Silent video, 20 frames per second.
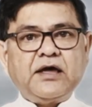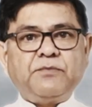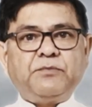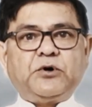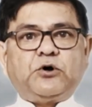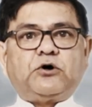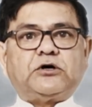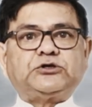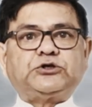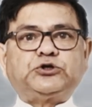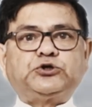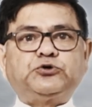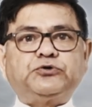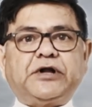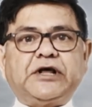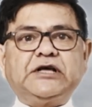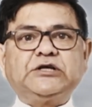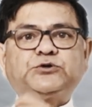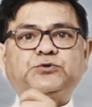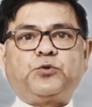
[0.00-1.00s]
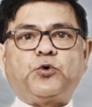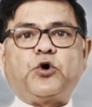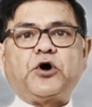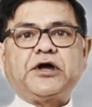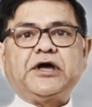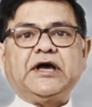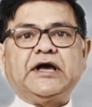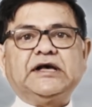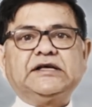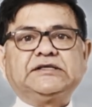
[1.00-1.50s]
Because today's work
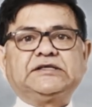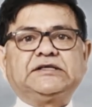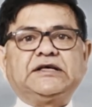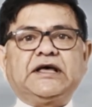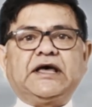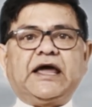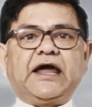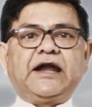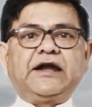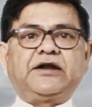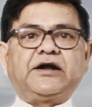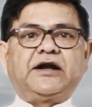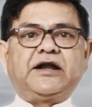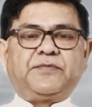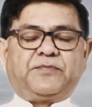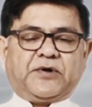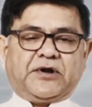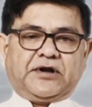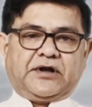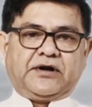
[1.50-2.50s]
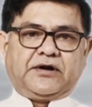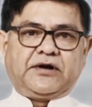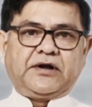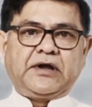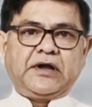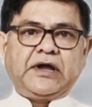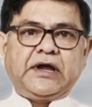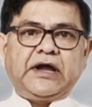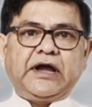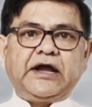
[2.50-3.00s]
is interdependent.
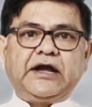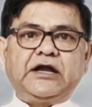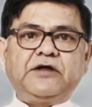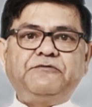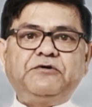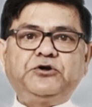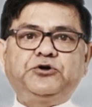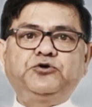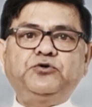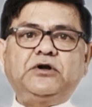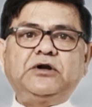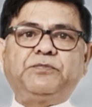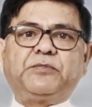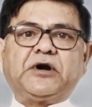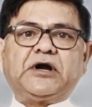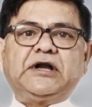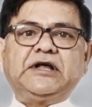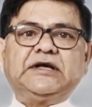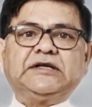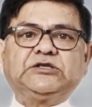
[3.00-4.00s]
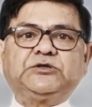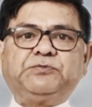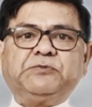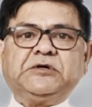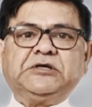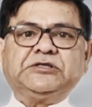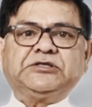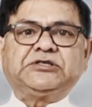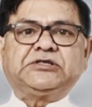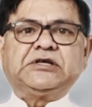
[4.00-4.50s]
Individual brilliance
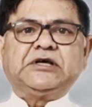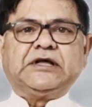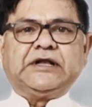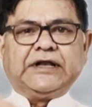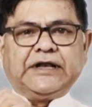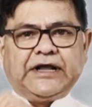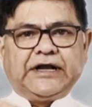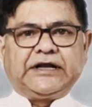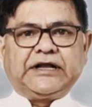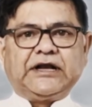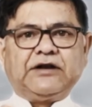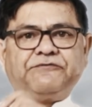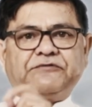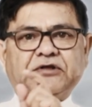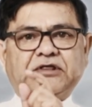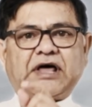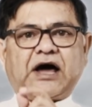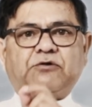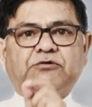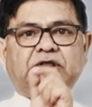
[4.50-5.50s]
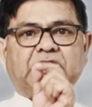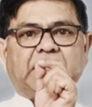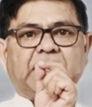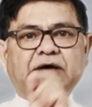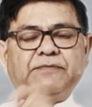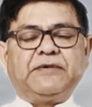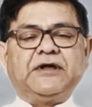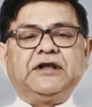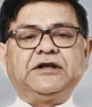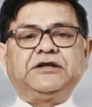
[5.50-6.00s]
means little without the
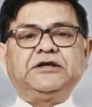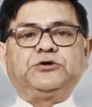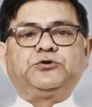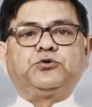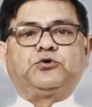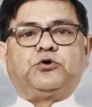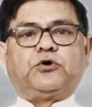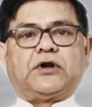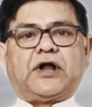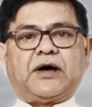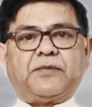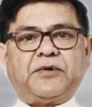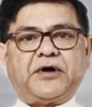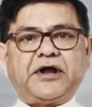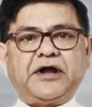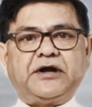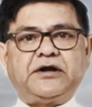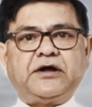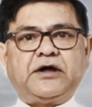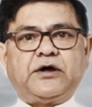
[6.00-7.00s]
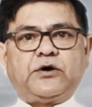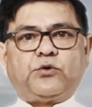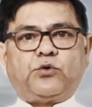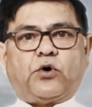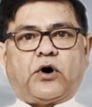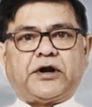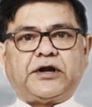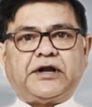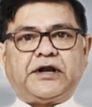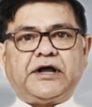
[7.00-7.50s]
ability to collaborate,
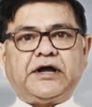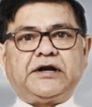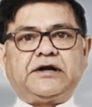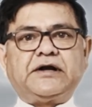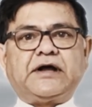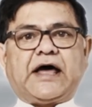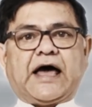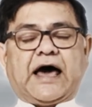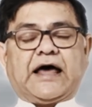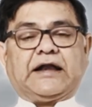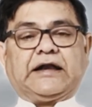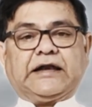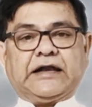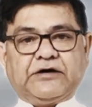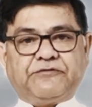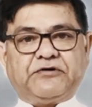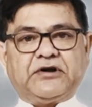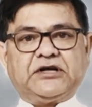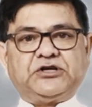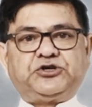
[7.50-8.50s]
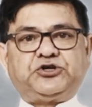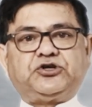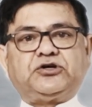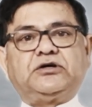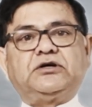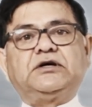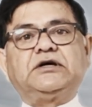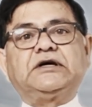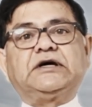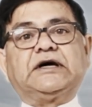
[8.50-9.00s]
coordinate, and leverage
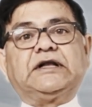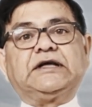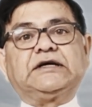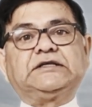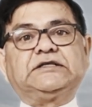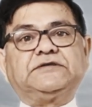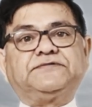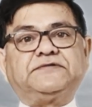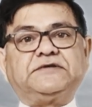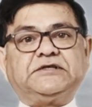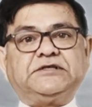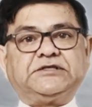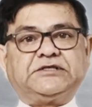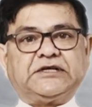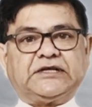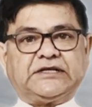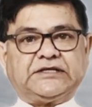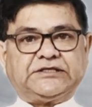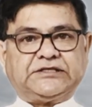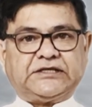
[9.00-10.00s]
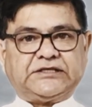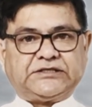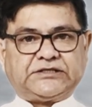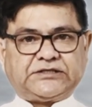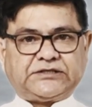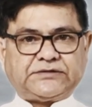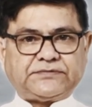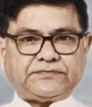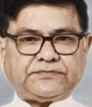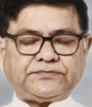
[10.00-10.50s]
collective
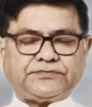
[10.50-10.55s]
intelligence.